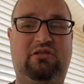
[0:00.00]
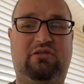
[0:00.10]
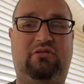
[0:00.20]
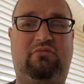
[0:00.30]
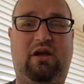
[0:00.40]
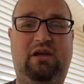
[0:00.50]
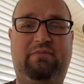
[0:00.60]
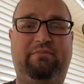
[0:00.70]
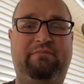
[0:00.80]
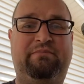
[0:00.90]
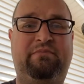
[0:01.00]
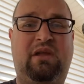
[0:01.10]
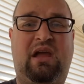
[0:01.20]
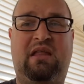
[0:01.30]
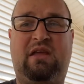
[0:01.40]
right?
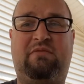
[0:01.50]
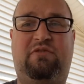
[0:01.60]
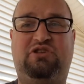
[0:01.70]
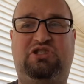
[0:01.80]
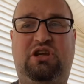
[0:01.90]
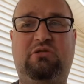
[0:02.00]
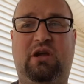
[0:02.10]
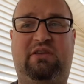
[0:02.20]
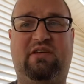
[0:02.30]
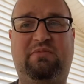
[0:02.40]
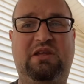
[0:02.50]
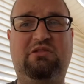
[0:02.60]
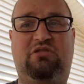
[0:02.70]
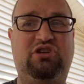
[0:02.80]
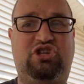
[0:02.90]
And then for cheering, something you
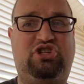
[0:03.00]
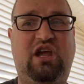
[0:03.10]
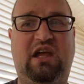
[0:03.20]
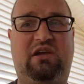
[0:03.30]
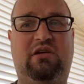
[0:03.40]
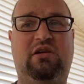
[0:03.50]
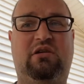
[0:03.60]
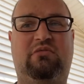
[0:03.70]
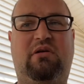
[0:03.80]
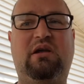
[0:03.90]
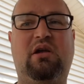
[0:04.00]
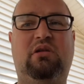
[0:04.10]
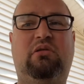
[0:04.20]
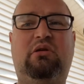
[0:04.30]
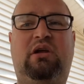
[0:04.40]
can shake, right?
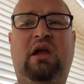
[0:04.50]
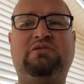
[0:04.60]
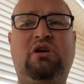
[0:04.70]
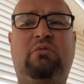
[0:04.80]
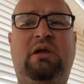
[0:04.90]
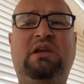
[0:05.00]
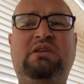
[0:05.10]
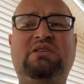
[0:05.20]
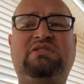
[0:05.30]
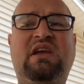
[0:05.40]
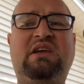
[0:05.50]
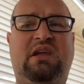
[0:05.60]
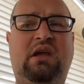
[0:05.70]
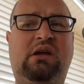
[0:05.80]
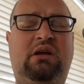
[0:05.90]
Look at Joe, he is
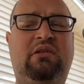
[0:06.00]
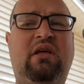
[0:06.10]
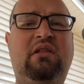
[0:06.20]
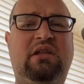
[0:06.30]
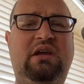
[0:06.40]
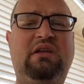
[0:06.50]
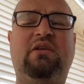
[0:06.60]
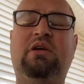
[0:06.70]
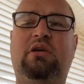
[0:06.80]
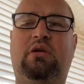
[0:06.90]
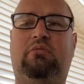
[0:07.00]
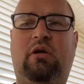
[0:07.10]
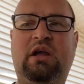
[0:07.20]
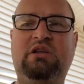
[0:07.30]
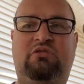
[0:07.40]
taking the lead,
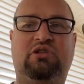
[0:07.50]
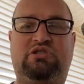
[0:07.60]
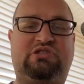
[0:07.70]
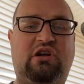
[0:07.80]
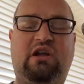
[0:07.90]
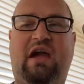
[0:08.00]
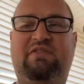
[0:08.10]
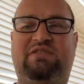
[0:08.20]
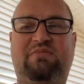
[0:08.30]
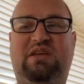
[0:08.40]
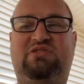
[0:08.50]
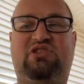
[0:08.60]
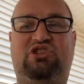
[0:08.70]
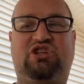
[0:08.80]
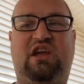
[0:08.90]
right? You can start having some things to
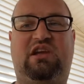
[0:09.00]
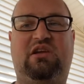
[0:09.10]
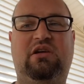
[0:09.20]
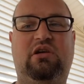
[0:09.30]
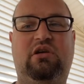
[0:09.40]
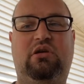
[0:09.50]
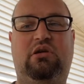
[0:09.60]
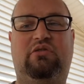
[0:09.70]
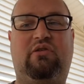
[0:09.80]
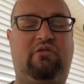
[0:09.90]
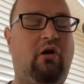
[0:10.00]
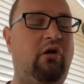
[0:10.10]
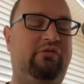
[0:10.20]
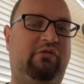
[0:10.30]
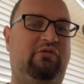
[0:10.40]
shake. So there's all
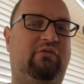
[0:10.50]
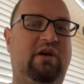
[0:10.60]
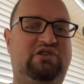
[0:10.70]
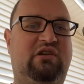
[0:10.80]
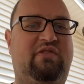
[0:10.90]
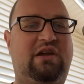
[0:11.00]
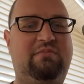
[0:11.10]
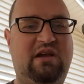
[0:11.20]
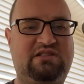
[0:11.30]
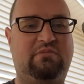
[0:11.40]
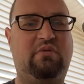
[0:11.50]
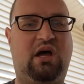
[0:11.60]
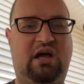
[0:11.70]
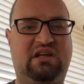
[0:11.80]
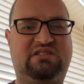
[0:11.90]
sorts of ways you can find to make some
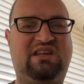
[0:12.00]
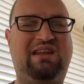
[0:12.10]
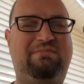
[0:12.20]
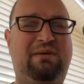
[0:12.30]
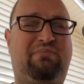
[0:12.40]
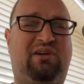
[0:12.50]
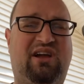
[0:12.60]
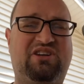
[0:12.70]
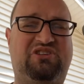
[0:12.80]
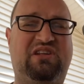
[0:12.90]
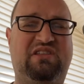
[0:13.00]
steady beat percussion in this